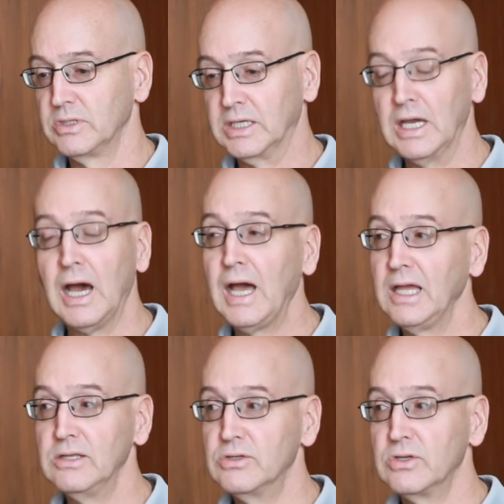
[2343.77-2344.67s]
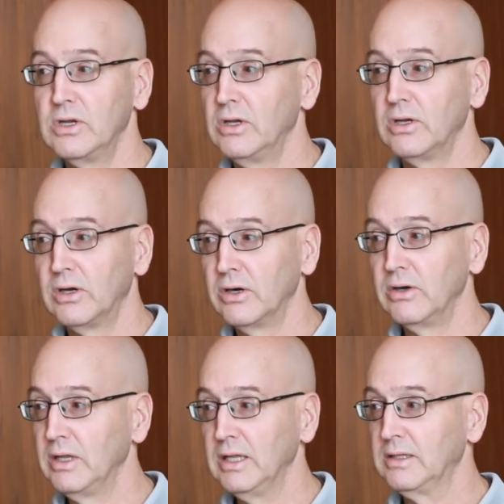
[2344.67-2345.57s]
the guides
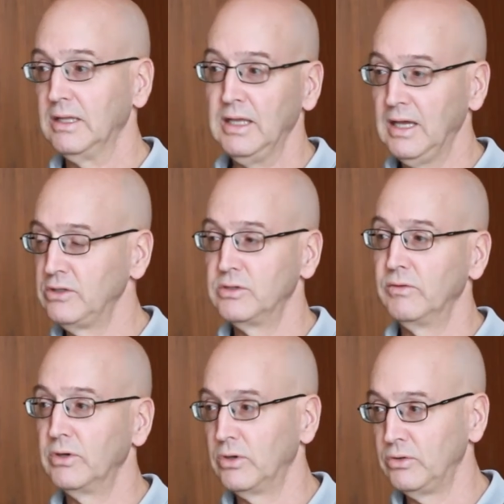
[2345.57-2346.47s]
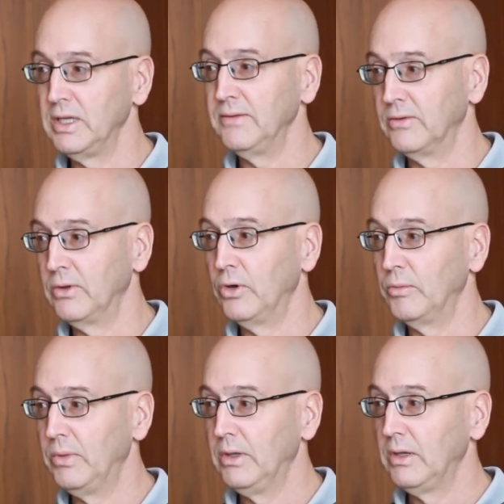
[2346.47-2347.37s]
are at the edge of their own
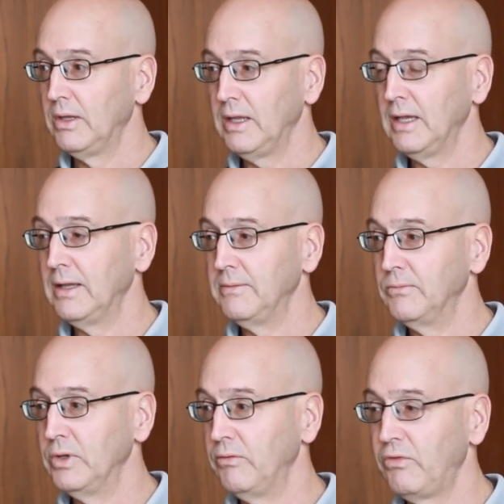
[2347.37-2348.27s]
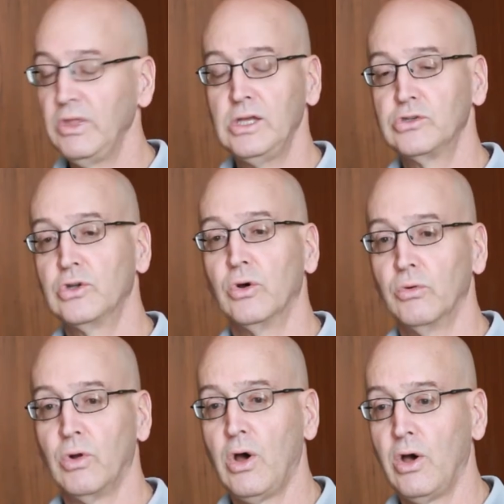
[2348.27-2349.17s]
envelope, mm-hmm. and if things go
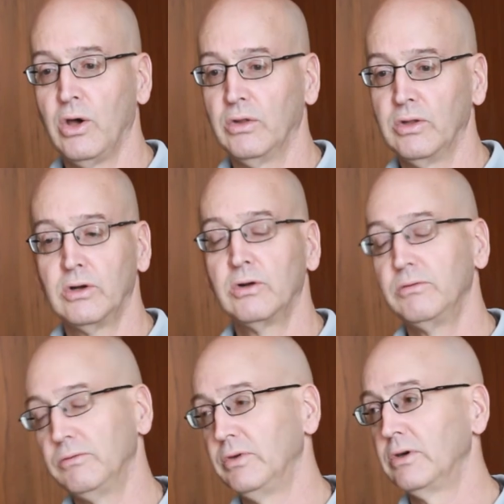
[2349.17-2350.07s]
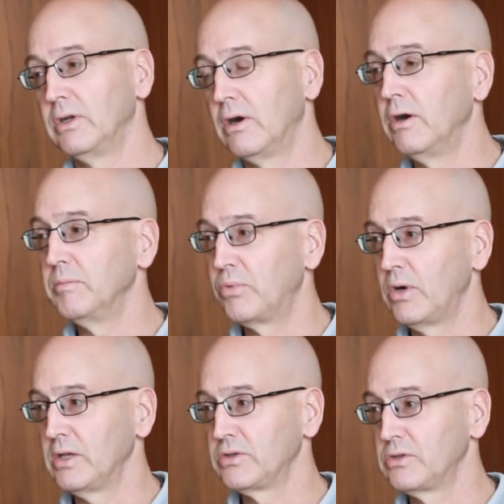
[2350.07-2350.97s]
wrong, they're very hard
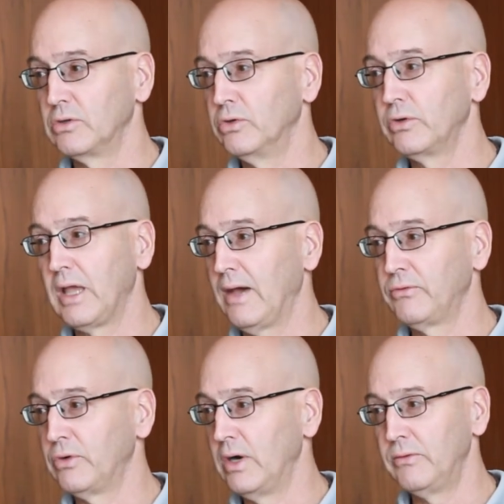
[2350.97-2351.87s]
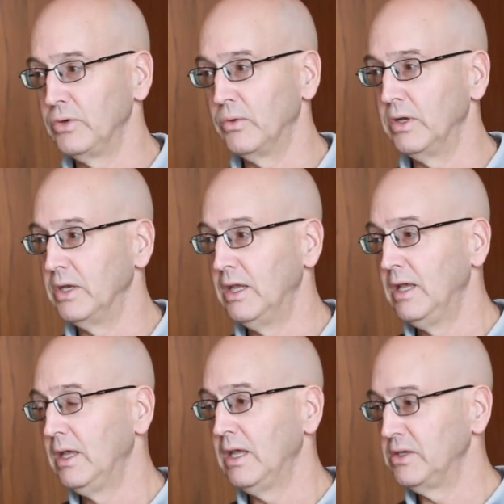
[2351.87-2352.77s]
pressed to look after everyone,
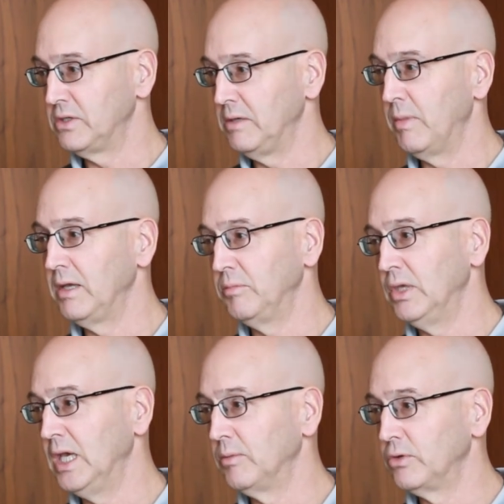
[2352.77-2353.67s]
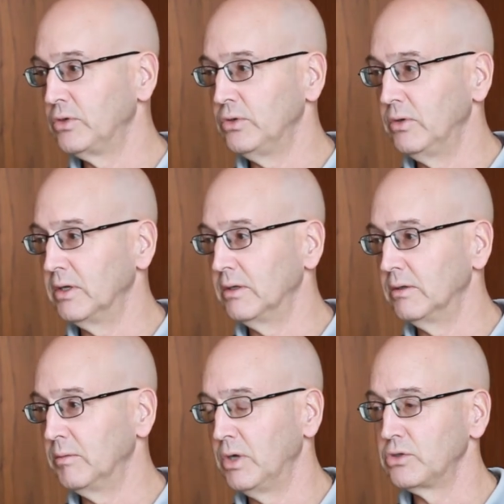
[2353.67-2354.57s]
mm-hmm. as they might be able to on
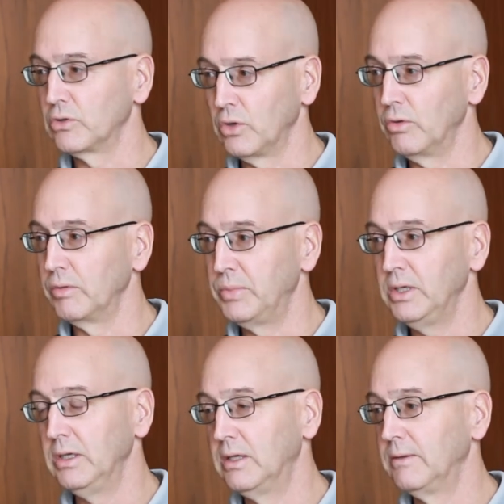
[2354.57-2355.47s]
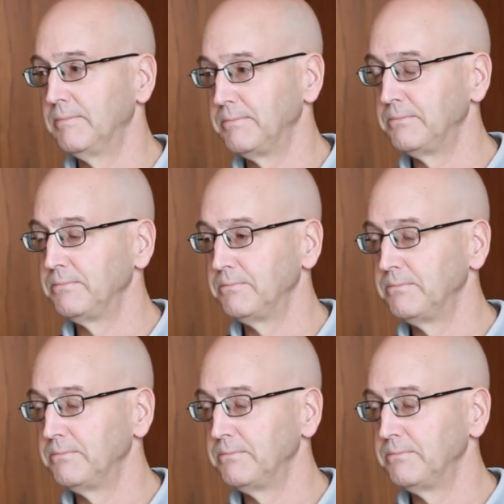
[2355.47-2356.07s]
a much lower peak. Mm-hmm.